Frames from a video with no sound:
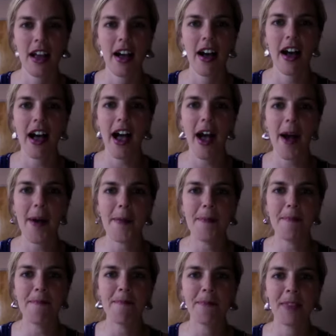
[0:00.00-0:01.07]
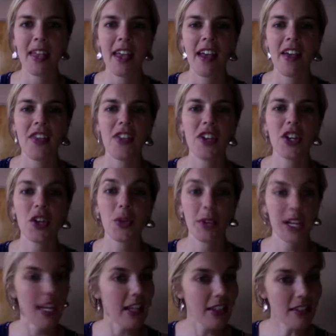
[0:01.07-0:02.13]
Um, the
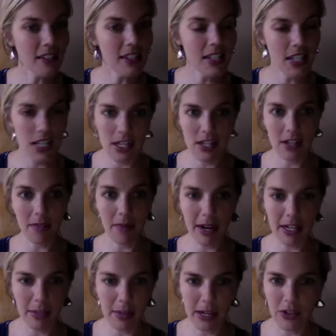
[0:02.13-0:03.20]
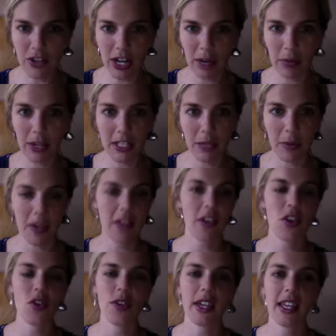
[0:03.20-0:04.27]
ingredients in my tomato jam recipe that
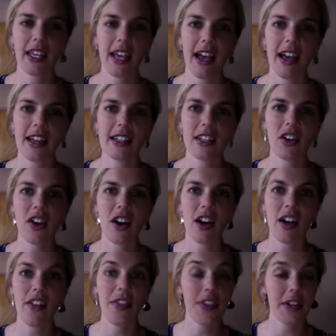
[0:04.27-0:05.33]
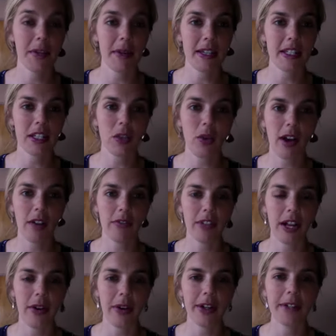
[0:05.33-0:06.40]
you can get on the domestic
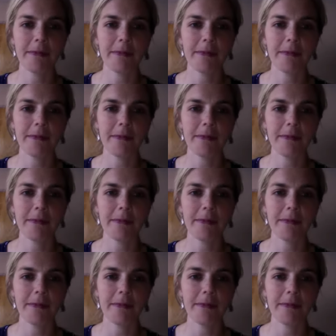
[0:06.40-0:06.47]
wildflower